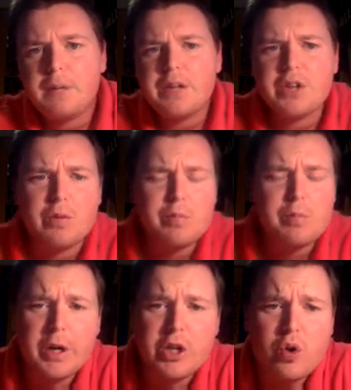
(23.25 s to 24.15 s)
so
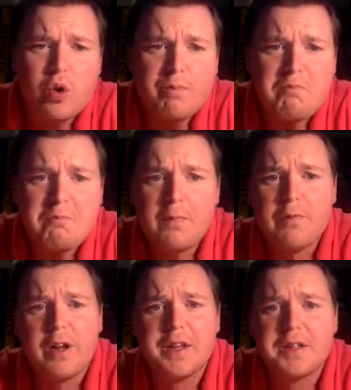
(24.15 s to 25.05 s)
pretty short.
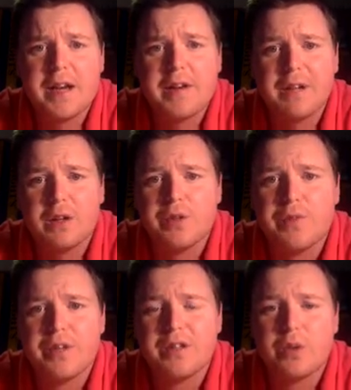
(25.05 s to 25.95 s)
Find the exact values
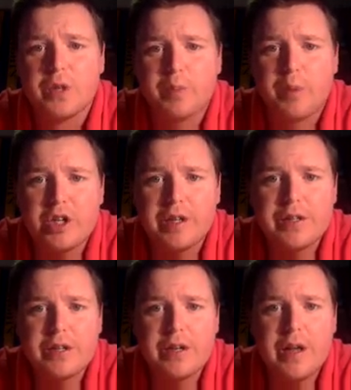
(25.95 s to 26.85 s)
of these two
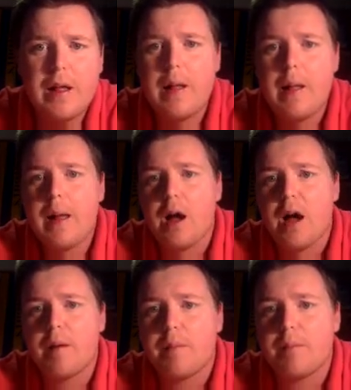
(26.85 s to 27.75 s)
expressions.
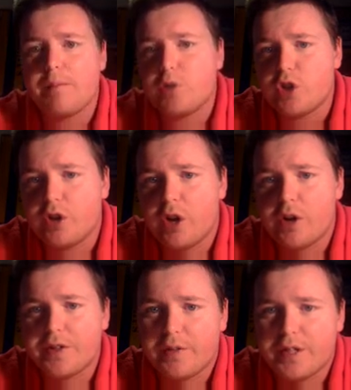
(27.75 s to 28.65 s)
You should
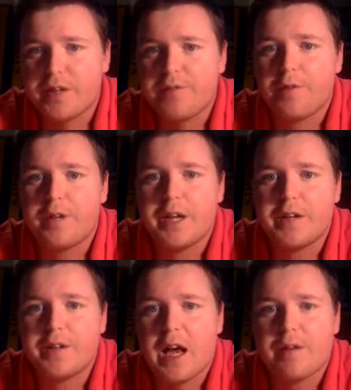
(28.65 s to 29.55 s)
notice obviously that
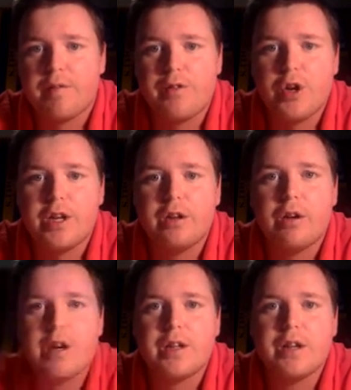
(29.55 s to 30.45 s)
15 is half of 30
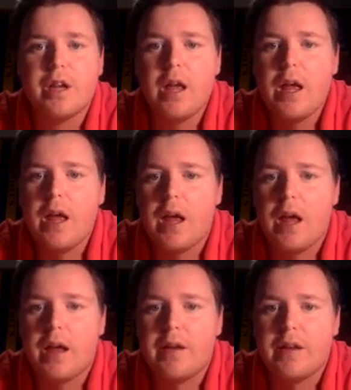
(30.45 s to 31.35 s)
degrees,
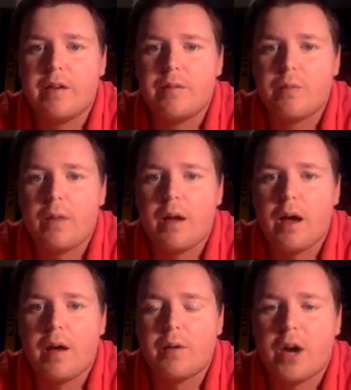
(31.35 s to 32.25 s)
and then
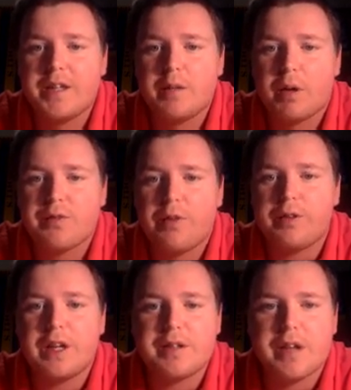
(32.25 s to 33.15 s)
90 plus
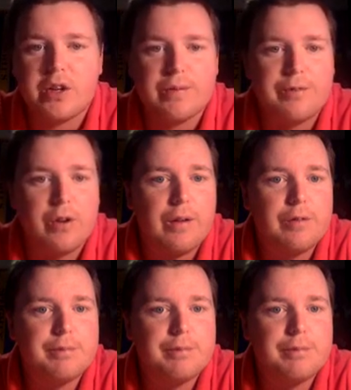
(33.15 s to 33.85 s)
15 is 105.